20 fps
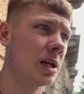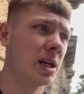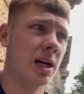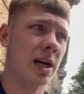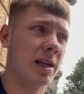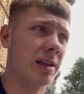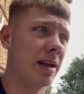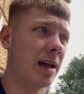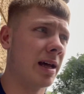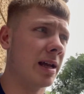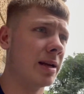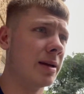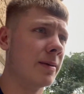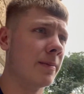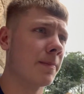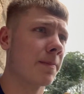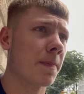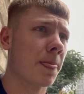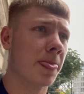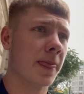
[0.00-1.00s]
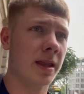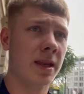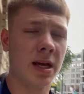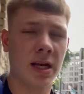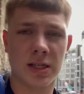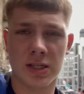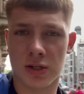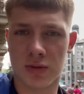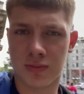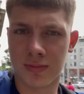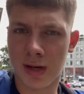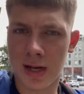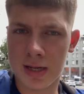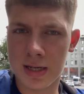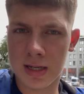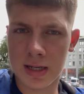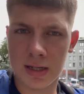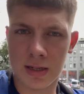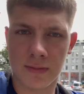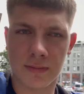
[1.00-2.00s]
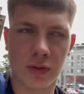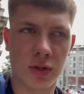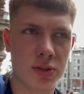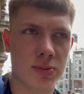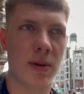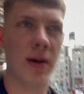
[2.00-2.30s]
and then the next is raining and I've lost my